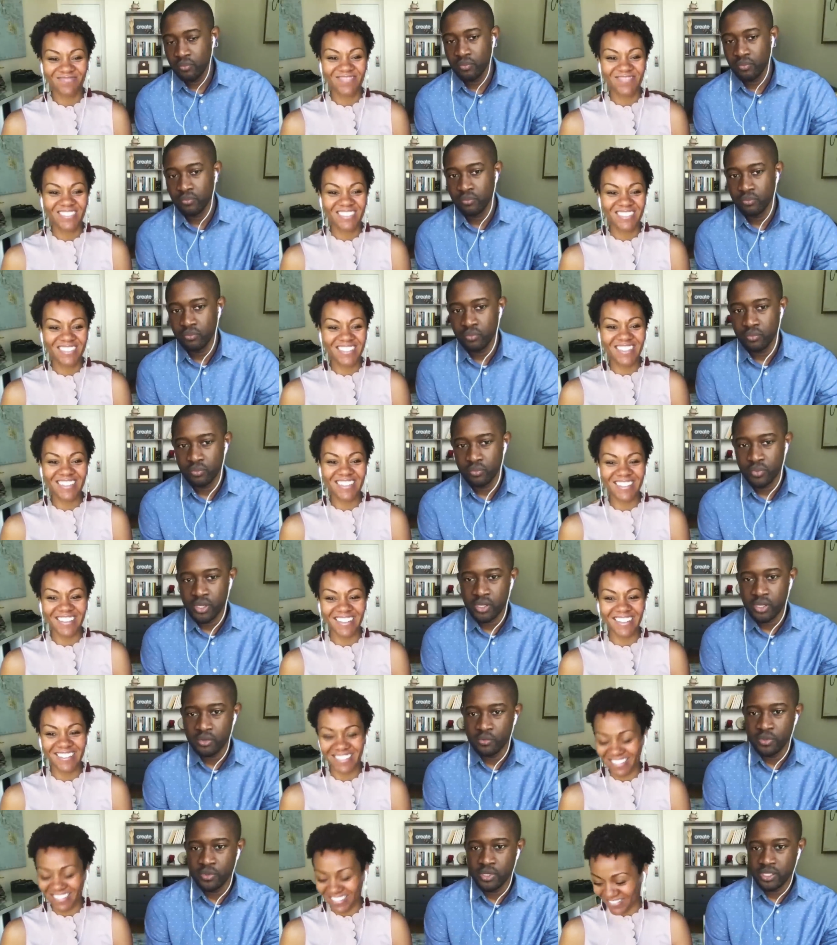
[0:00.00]
Speaker 1: we
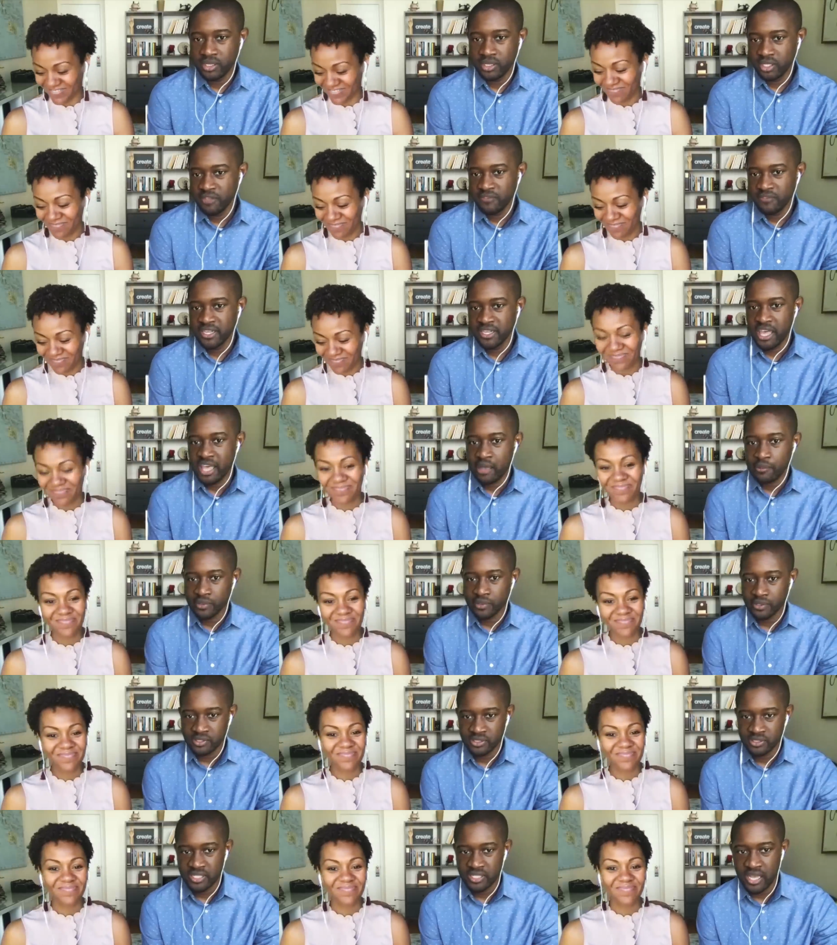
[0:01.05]
we live in a capitalist
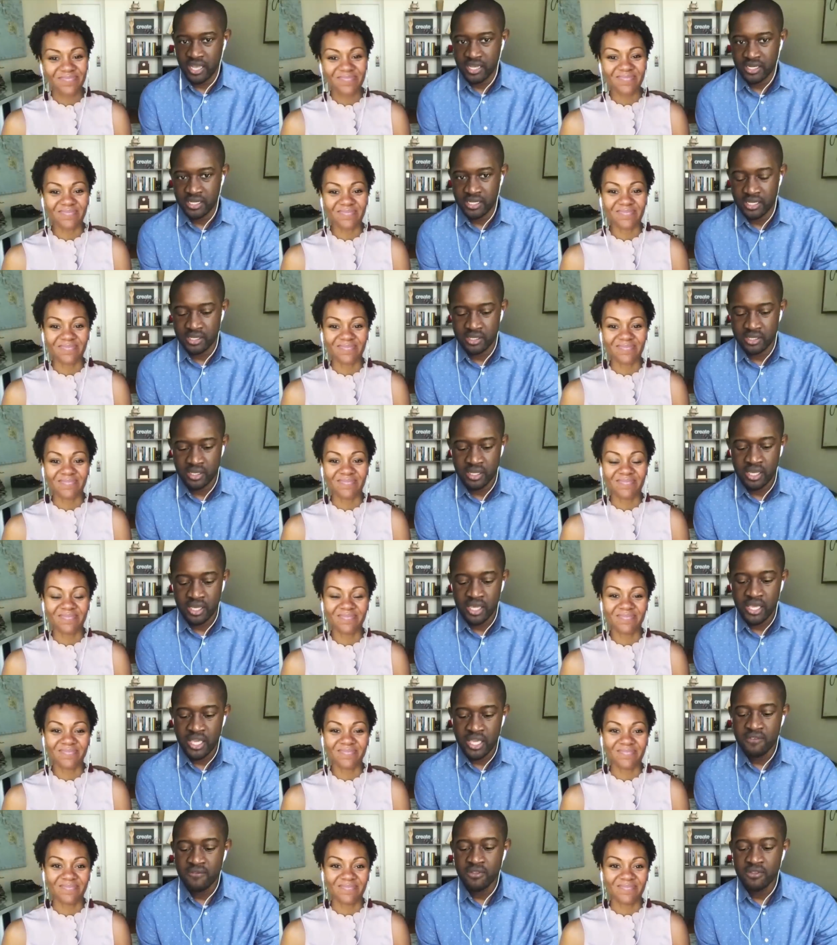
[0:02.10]
society, and
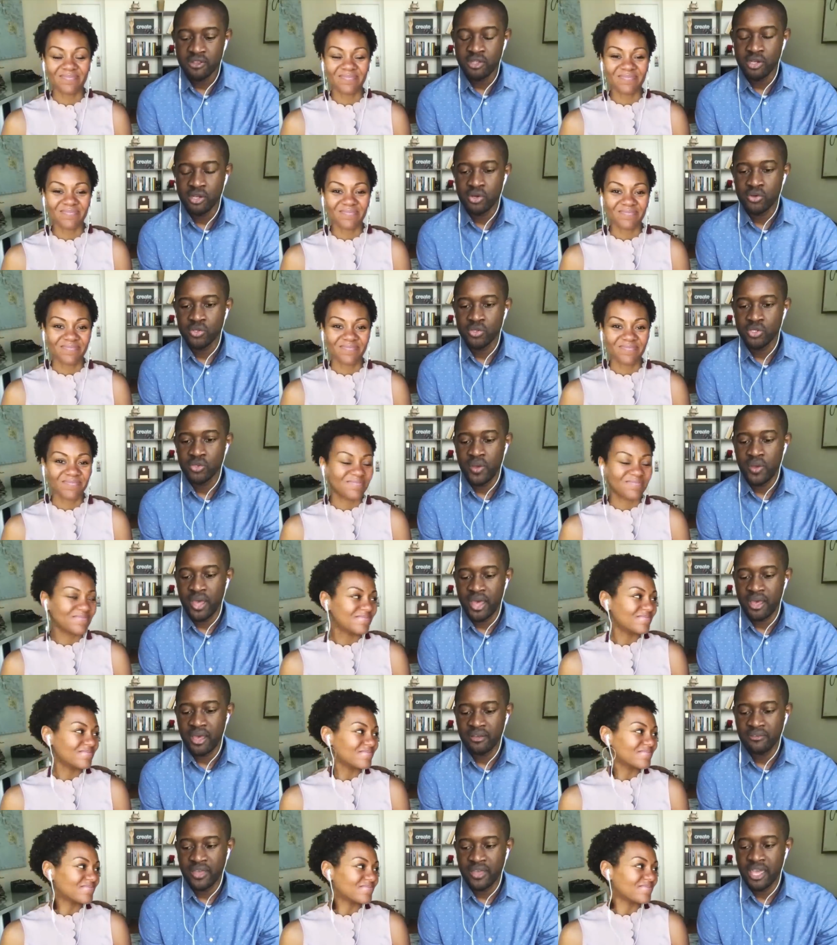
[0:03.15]
even though you
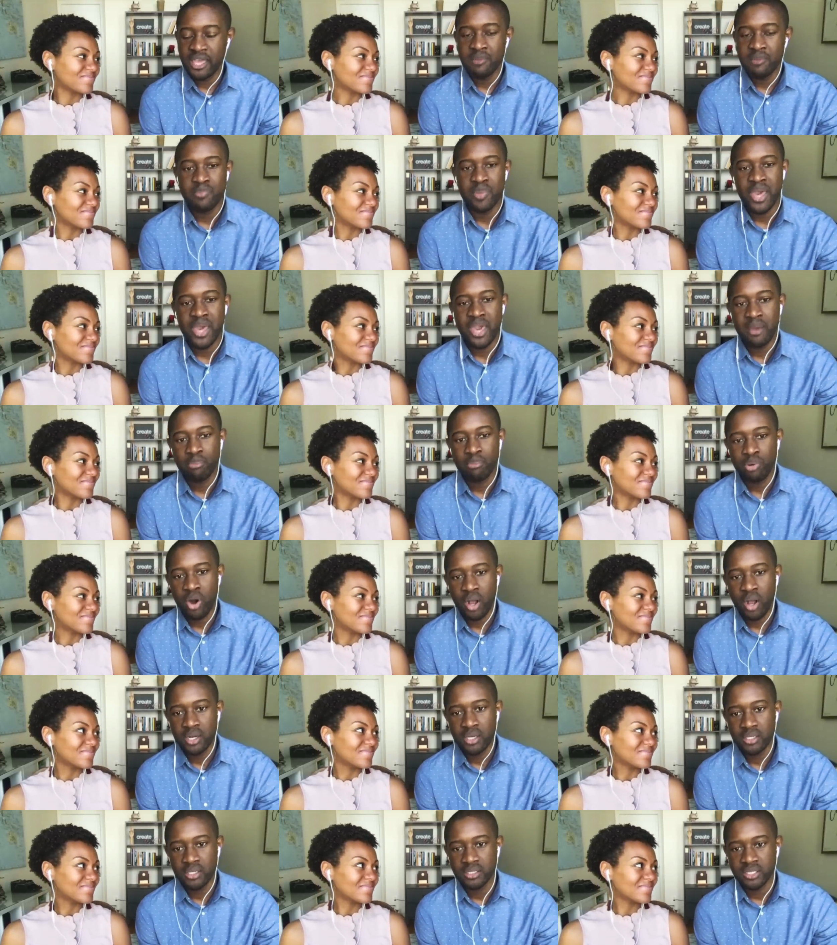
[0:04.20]
have a bad
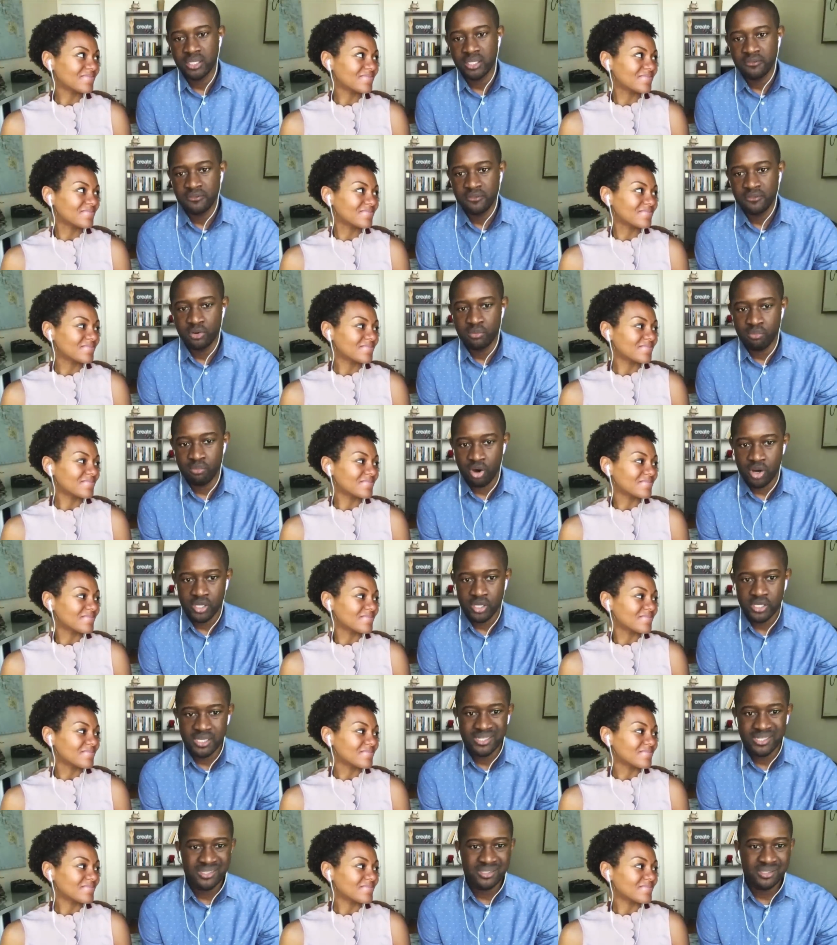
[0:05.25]
product, if your
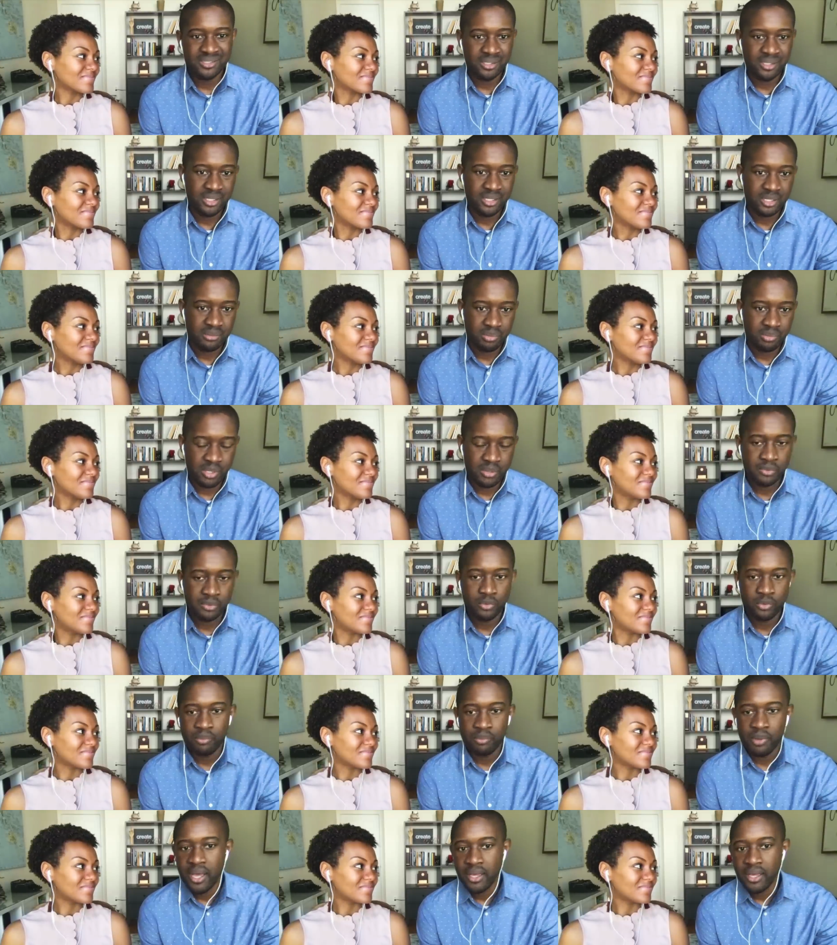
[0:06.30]
marketing is good, people will
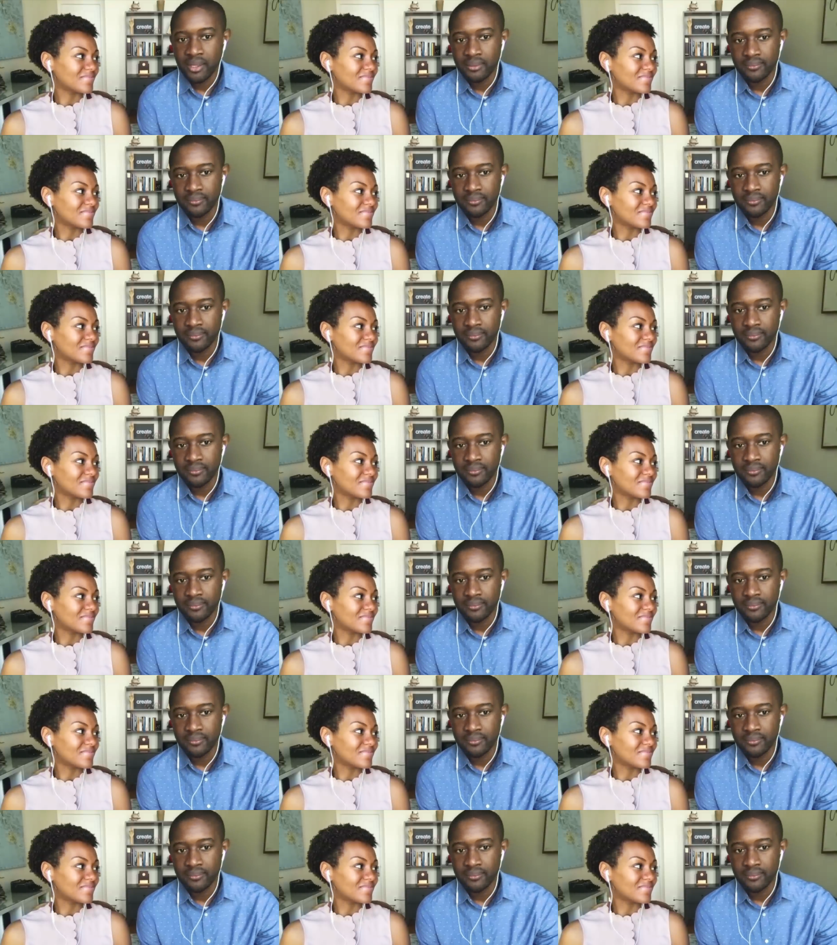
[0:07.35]
buy it.